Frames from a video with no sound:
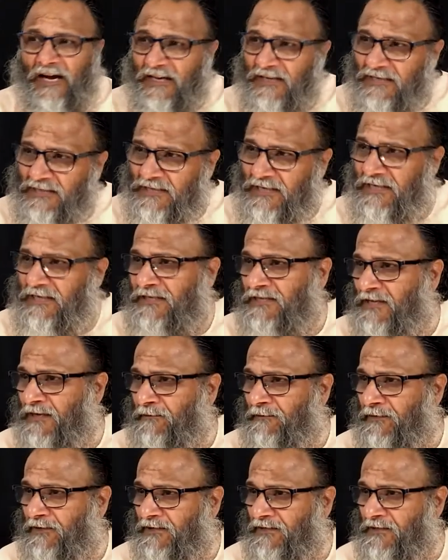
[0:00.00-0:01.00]

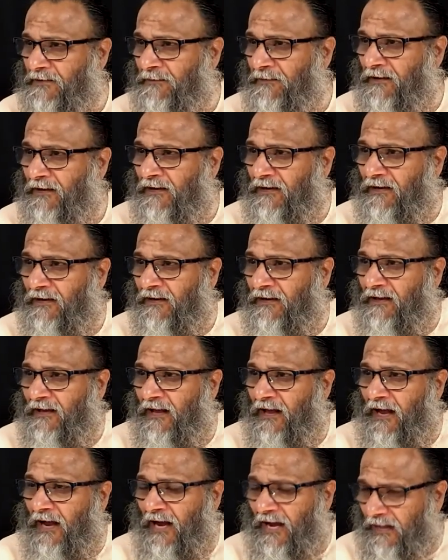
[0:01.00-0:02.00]
unchanging principle.
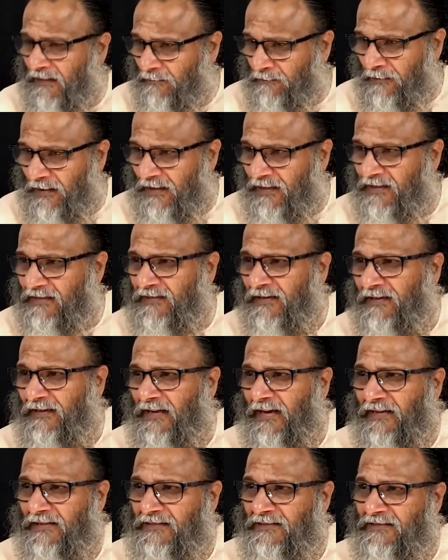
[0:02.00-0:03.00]
Atma doesn't
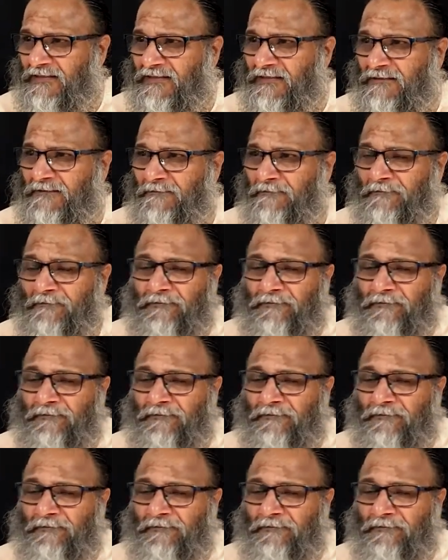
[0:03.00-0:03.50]
dance.